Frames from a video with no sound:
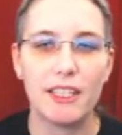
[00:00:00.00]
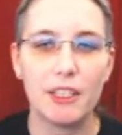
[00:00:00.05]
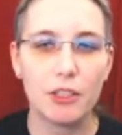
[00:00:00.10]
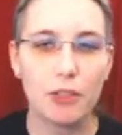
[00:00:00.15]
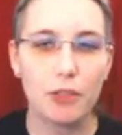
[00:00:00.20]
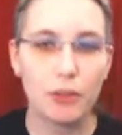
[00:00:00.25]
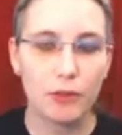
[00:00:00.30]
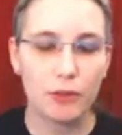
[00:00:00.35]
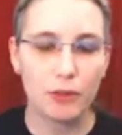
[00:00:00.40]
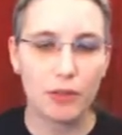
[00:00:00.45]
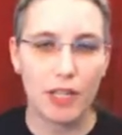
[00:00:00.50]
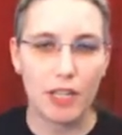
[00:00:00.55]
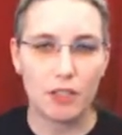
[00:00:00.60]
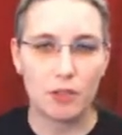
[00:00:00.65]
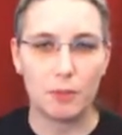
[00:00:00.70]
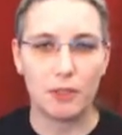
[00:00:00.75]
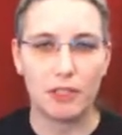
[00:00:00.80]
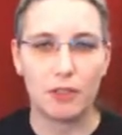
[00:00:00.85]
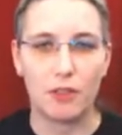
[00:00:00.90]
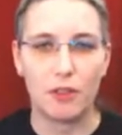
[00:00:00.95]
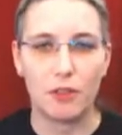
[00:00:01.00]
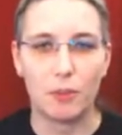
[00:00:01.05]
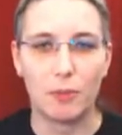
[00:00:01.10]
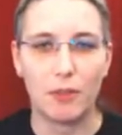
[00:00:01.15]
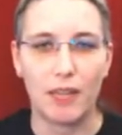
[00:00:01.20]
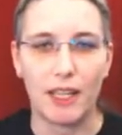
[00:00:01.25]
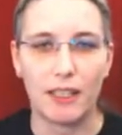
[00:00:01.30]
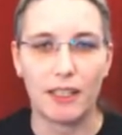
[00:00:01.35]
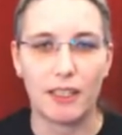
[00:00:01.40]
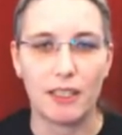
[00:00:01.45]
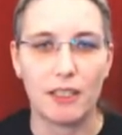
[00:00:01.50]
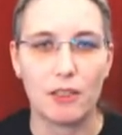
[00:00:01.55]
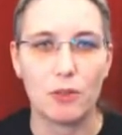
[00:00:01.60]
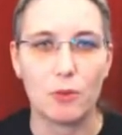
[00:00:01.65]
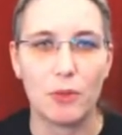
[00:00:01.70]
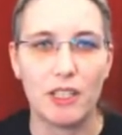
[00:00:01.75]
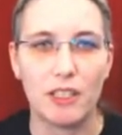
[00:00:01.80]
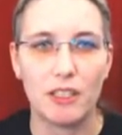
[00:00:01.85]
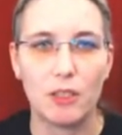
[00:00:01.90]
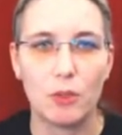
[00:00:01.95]
itch to scratch because back in
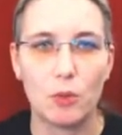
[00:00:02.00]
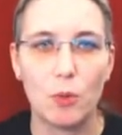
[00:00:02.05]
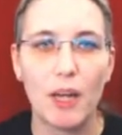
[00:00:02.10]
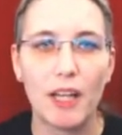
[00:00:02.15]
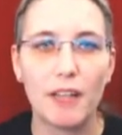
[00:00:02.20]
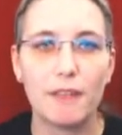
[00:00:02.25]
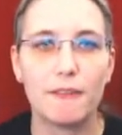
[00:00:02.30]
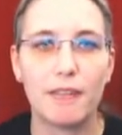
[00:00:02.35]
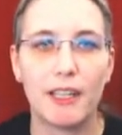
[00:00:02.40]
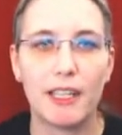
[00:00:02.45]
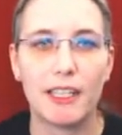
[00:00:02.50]
2012